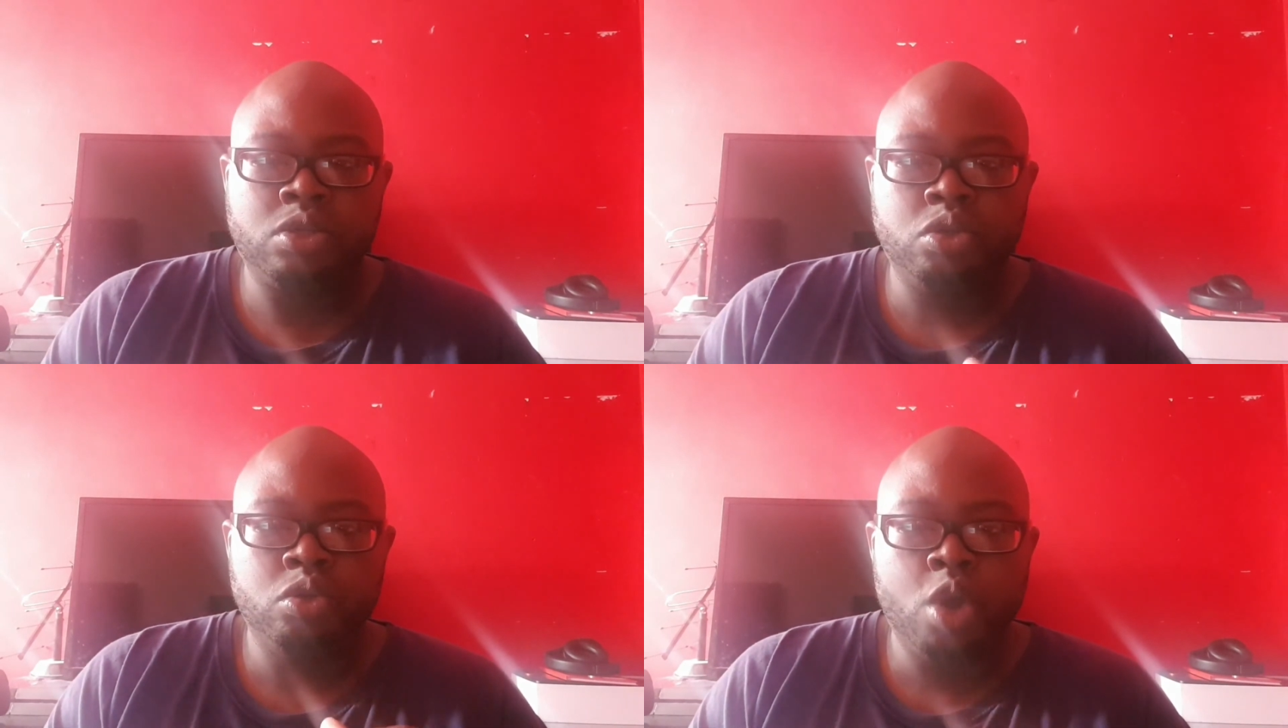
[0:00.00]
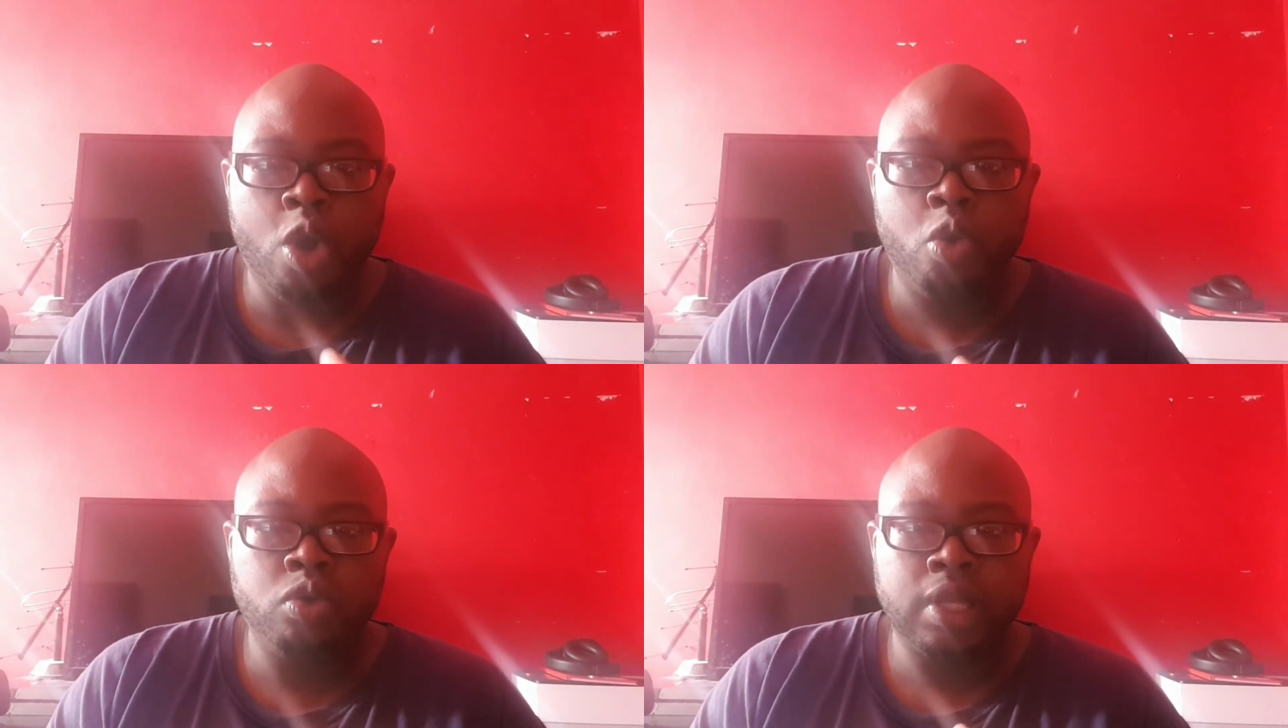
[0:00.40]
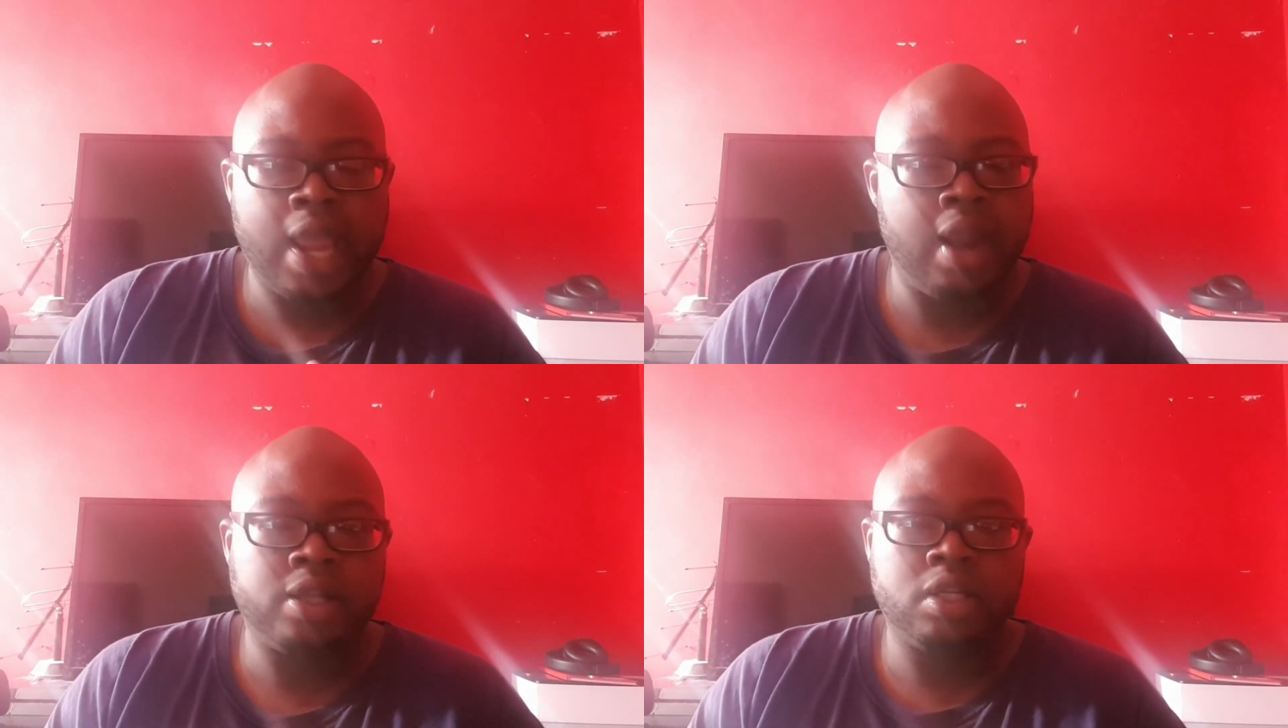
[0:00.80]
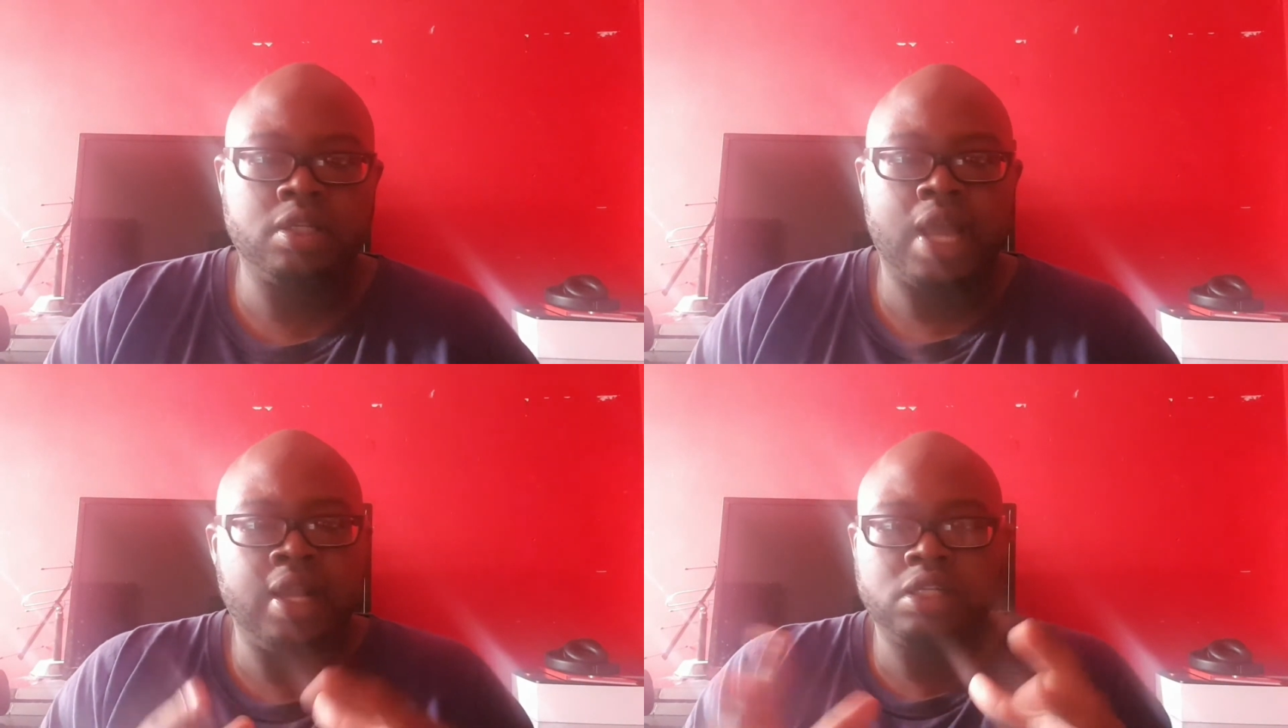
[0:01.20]
to know the
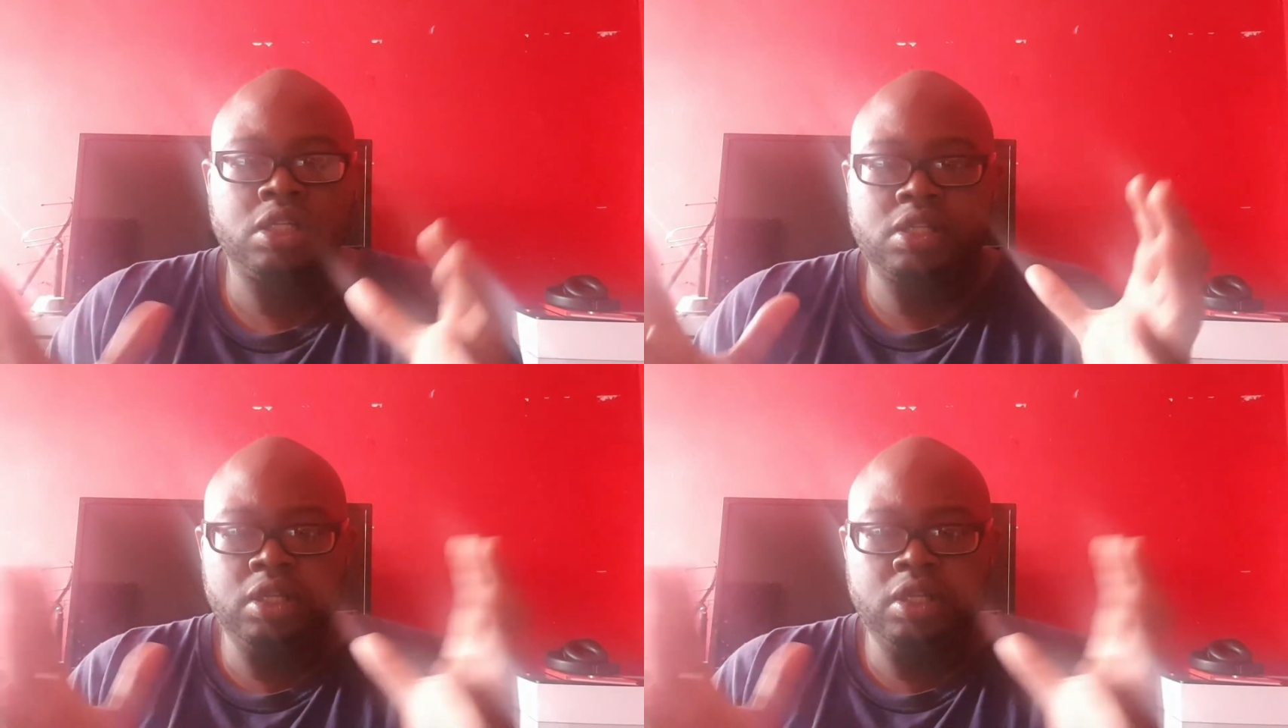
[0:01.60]
characters, and just,